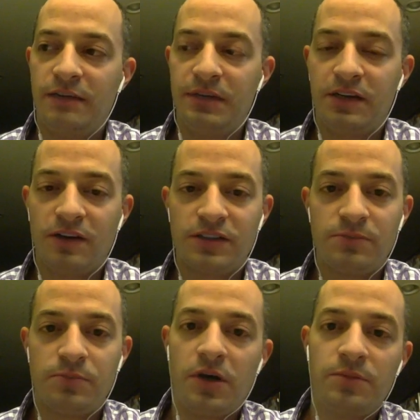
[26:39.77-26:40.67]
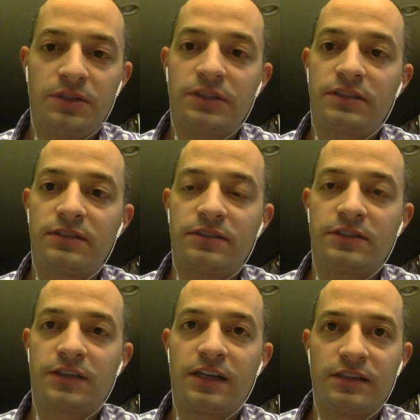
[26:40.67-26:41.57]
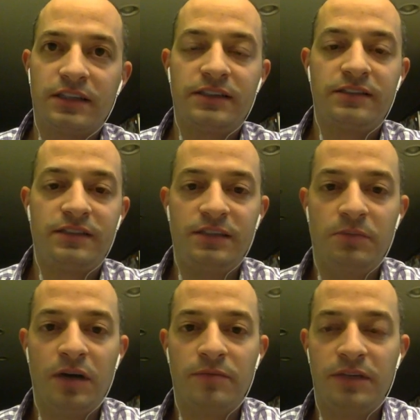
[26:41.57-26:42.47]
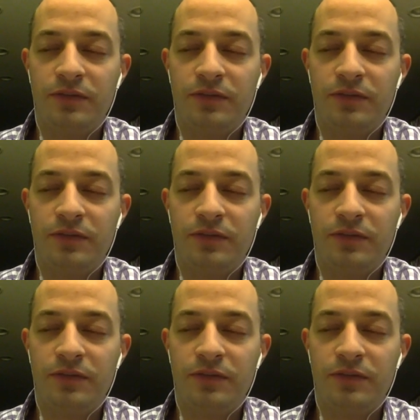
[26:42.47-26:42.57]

I mean, Carson Palmer just kind of lit this team up,